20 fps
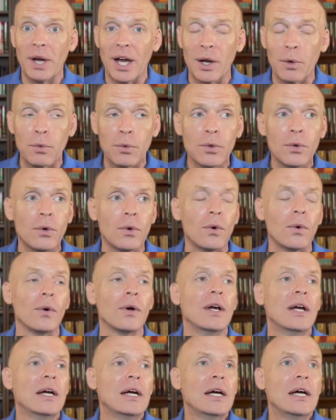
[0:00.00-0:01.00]
rule?
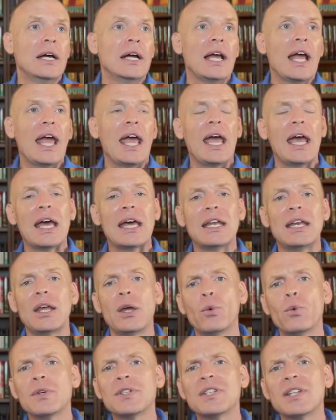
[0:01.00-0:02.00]
And it
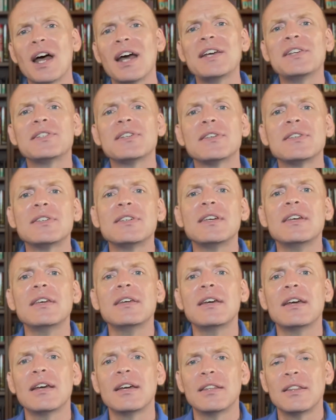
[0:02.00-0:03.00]
was nice to
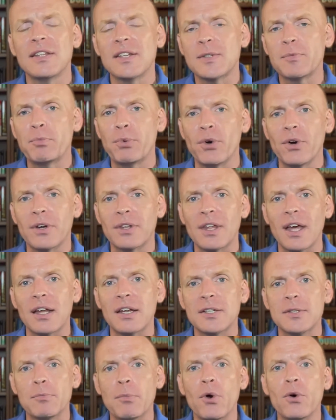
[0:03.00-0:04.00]
see in this book that
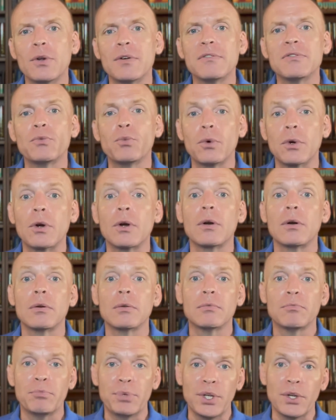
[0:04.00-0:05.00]
his motives were
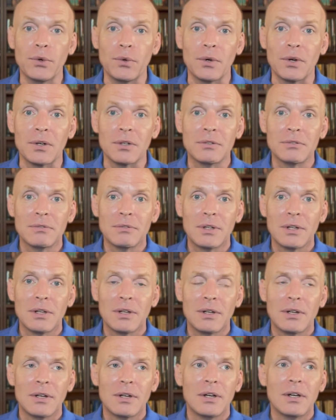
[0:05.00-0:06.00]
pure.
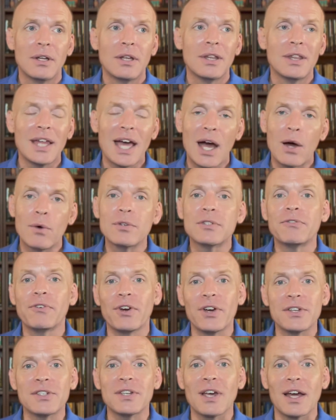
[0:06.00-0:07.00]
That was
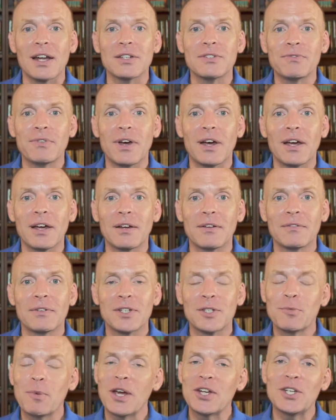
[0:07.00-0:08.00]
very satisfying,
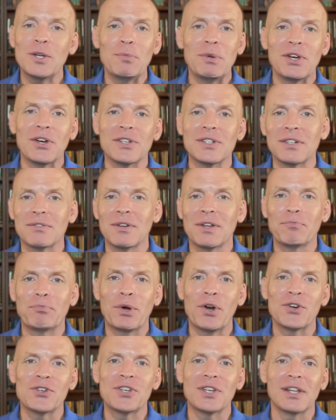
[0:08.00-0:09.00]
especially because
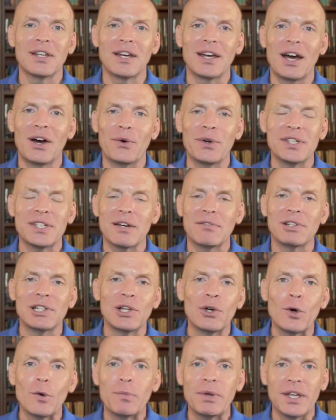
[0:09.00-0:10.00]
personally, I always have a
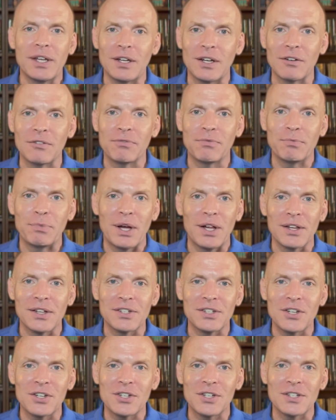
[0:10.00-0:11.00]
low opinion of
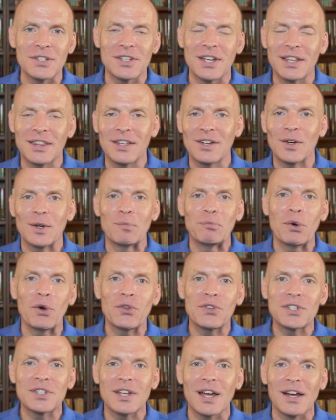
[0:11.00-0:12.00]
politicians. I think on both
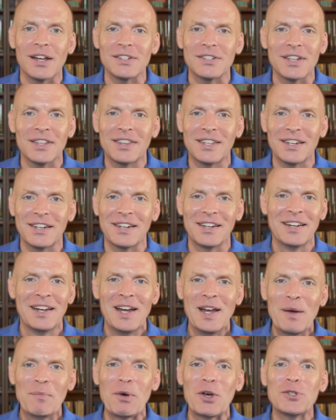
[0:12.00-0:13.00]
sides. I think
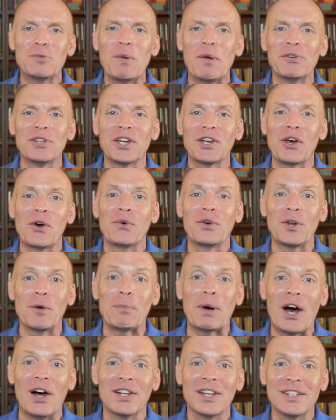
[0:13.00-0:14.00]
most people that go into
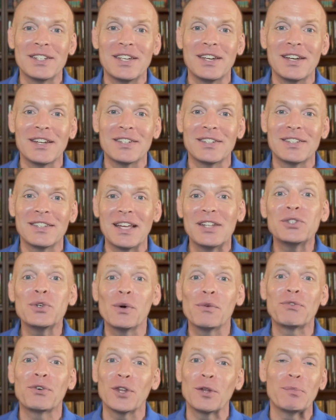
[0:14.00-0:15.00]
politics, they do
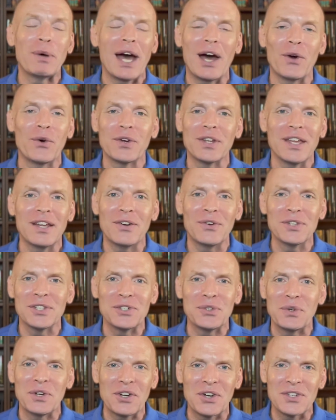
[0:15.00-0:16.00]
it for the power. They don't
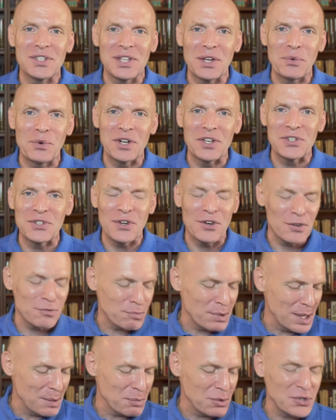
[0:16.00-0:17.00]
do it because they want to serve
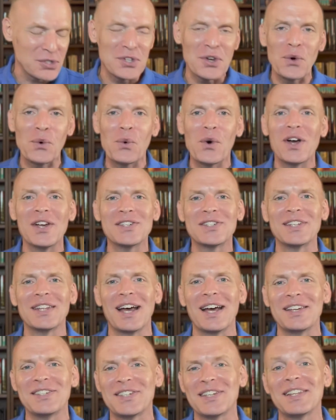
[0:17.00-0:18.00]
people. So it was
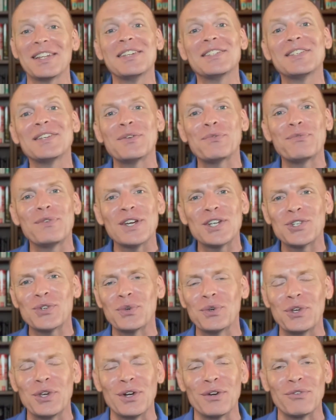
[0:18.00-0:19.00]
nice, at least in a fictional
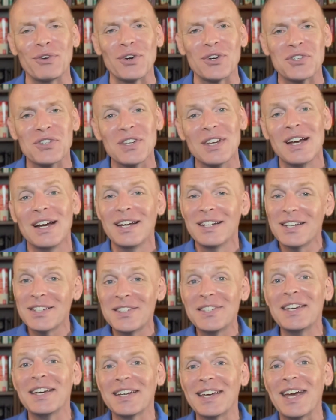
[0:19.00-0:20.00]
universe, to
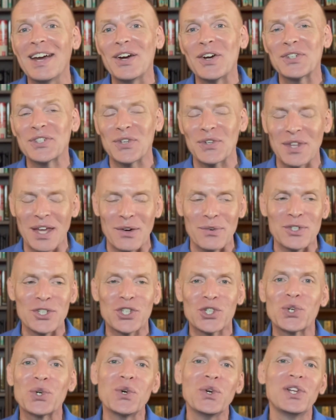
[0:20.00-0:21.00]
see a character that was
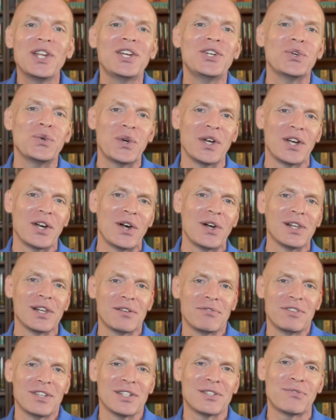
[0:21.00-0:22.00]
truly doing all
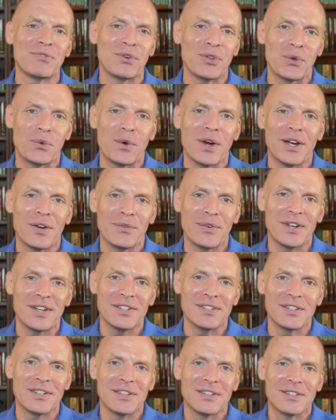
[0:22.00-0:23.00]
of this for the right
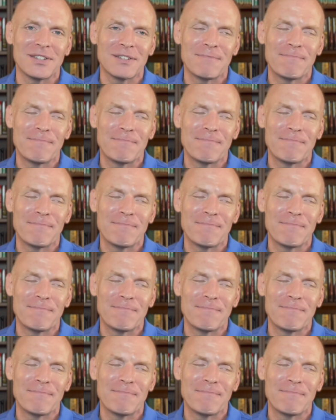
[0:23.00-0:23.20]
reasons.